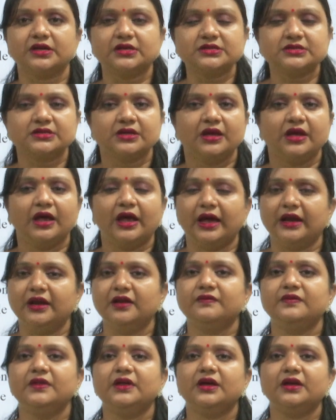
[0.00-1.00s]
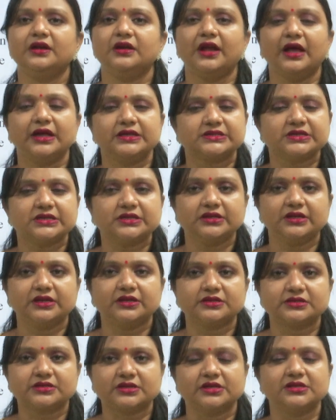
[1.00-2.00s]
skills and if they are enhancing
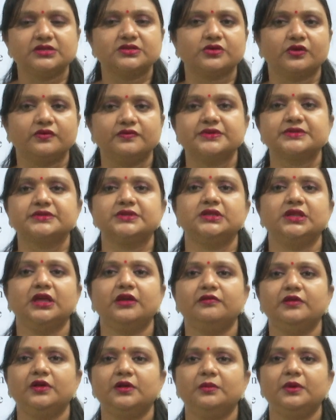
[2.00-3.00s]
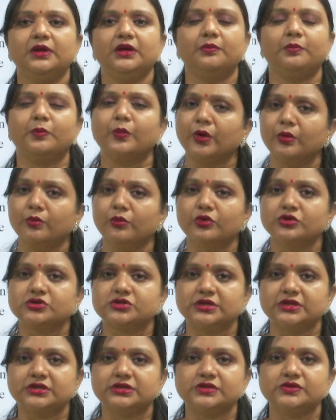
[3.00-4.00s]
their skills obviously they will be
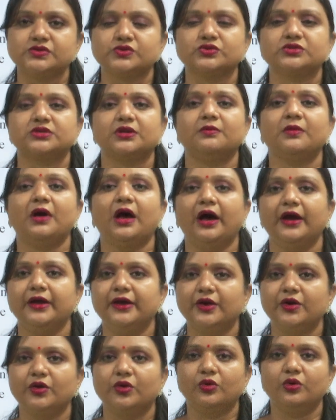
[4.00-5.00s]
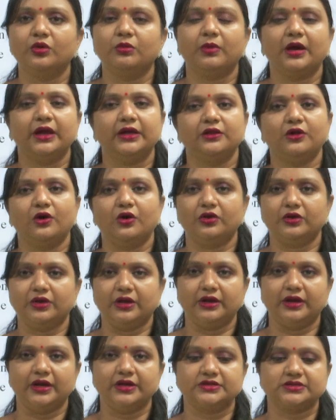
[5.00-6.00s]
promoted into some higher role by the
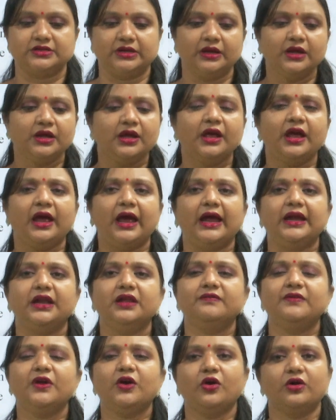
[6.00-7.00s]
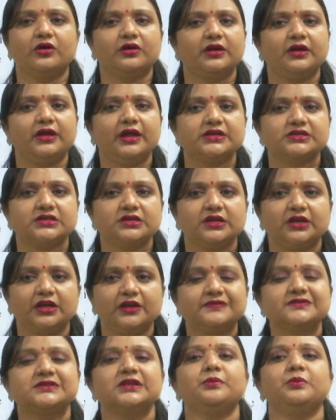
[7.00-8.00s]
organization and if the organization
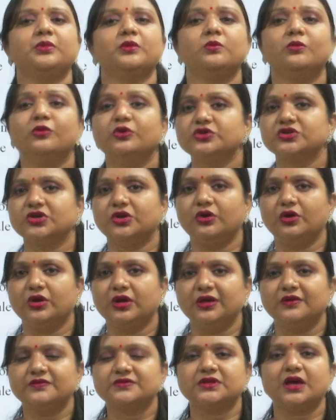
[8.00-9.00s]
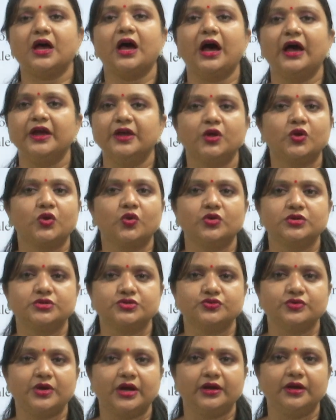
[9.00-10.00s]
gives a promotion or gives a higher role
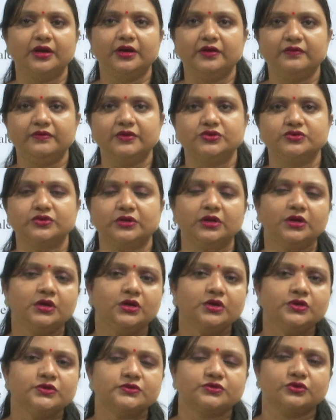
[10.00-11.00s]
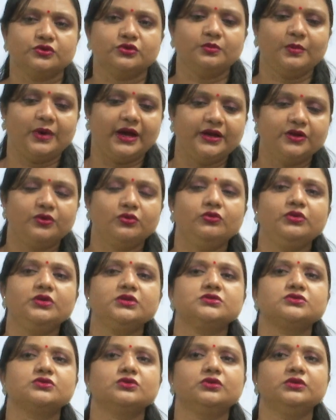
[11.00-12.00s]
to an individual. So, by
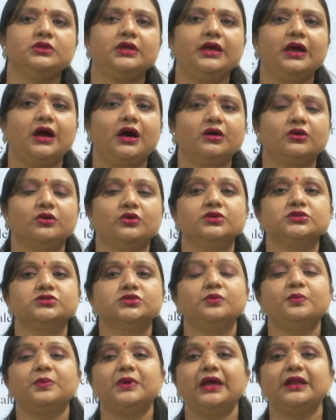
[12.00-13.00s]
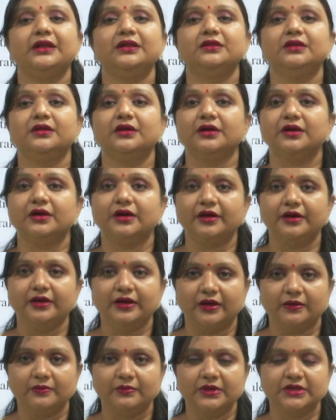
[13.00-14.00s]
doing so they are also planning their
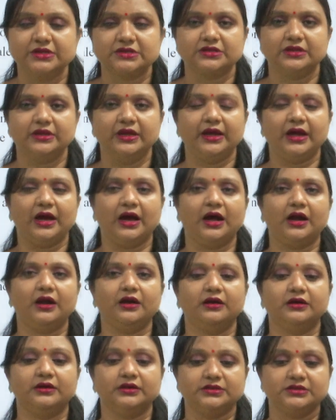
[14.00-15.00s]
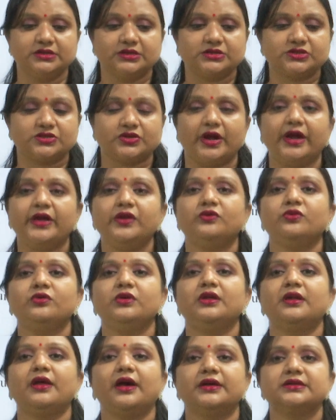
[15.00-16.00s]
career means they are uh, just trying to
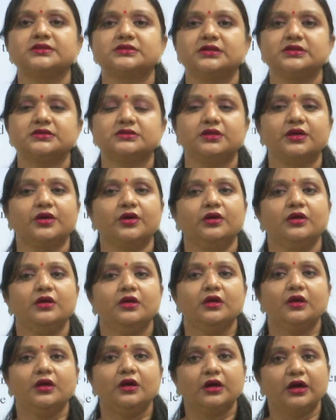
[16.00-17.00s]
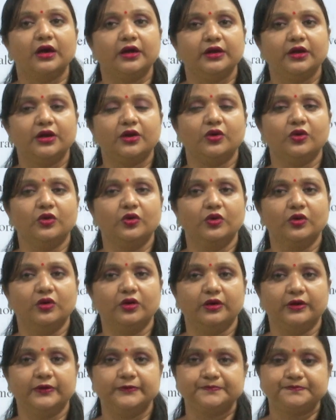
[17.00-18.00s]
enhances the career
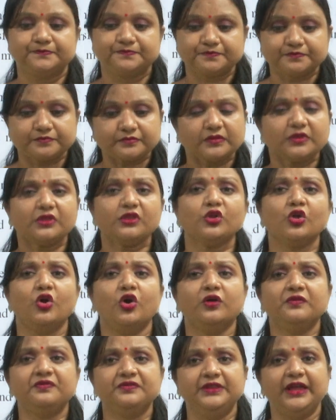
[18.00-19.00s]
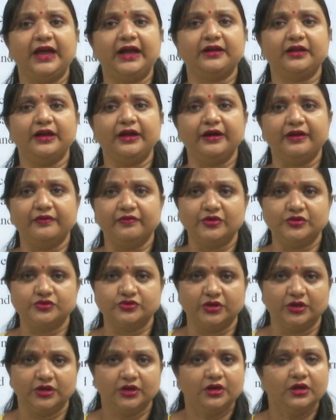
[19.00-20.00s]
uh, of that
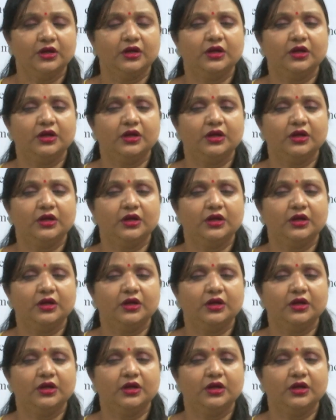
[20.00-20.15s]
individual.